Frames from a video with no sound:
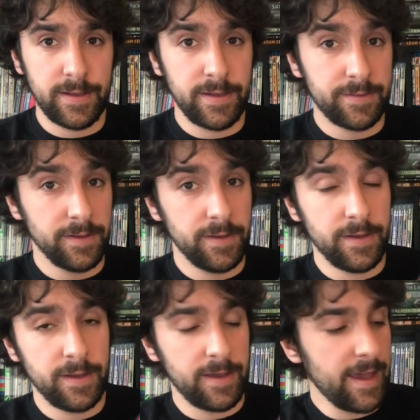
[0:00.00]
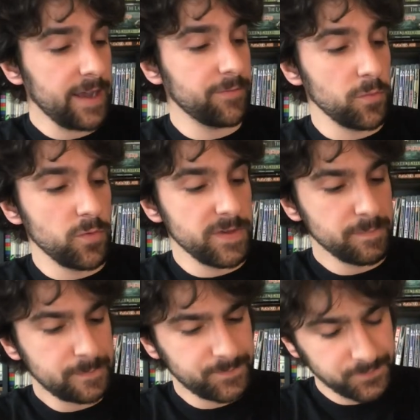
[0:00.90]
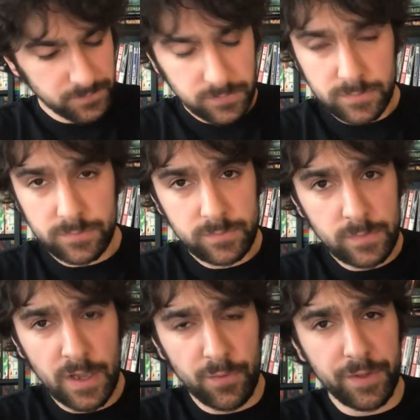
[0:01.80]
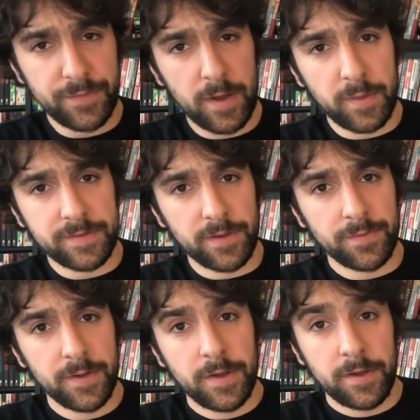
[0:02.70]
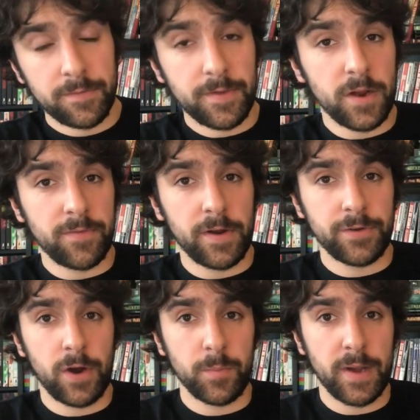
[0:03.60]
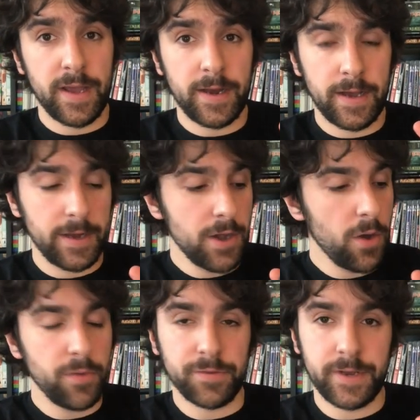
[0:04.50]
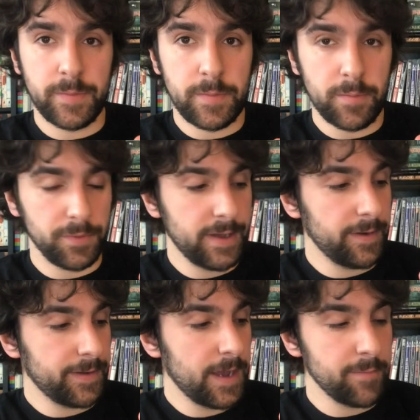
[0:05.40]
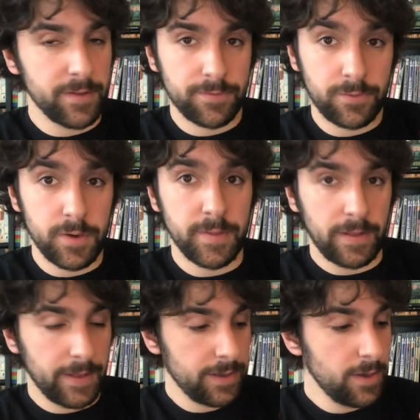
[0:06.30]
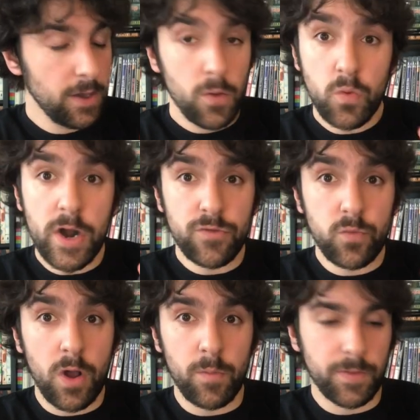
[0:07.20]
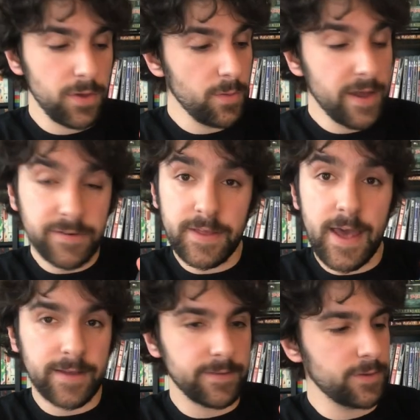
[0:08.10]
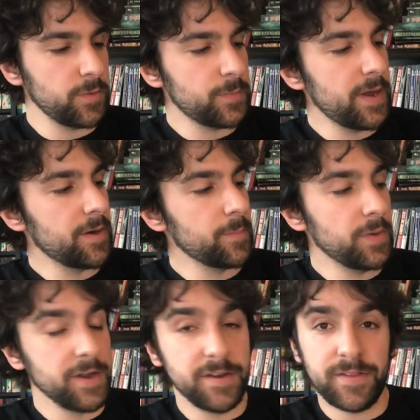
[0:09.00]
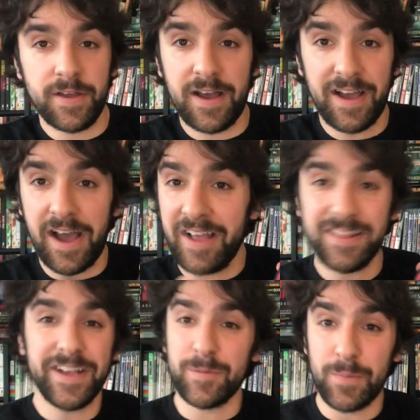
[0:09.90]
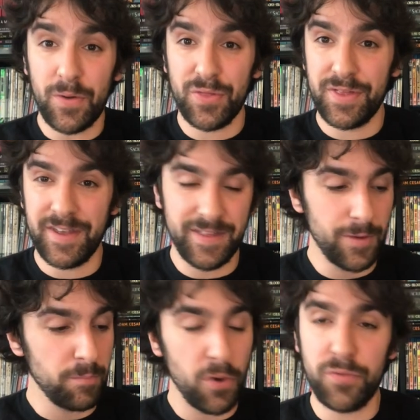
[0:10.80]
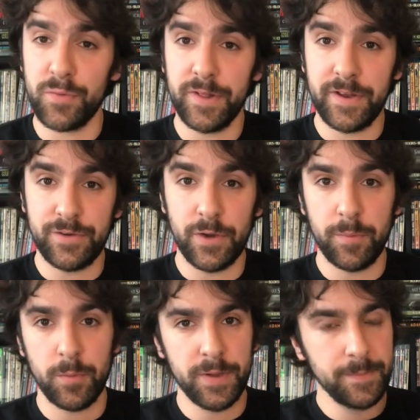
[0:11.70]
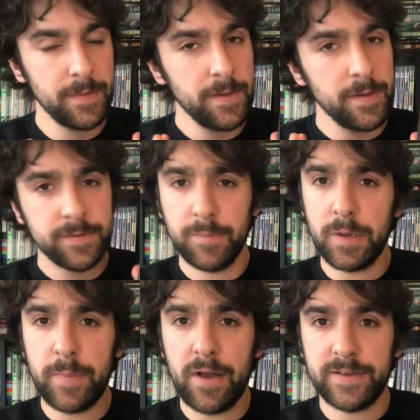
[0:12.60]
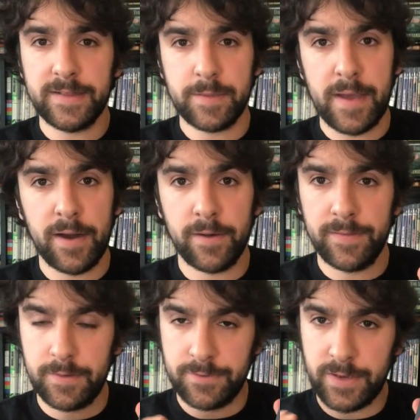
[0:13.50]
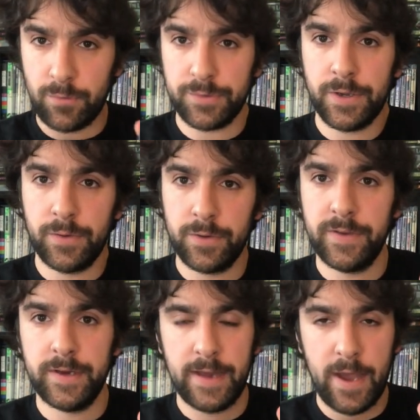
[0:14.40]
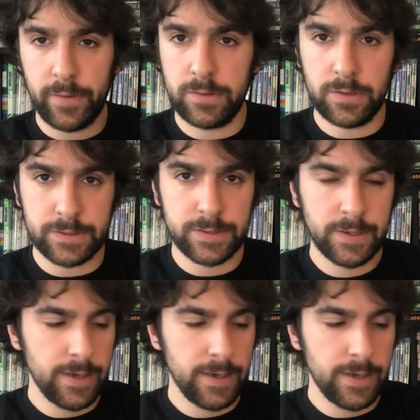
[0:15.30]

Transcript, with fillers: it's a heck of a movie. I really found myself very, very charmed by it. I know there's going to be people down in the comments screaming, like, what is wrong with you? Edge of the Axe is so much better. But I like them both. They're both really enjoyable, but something about Deadly Manor and the general tone of it and how it looked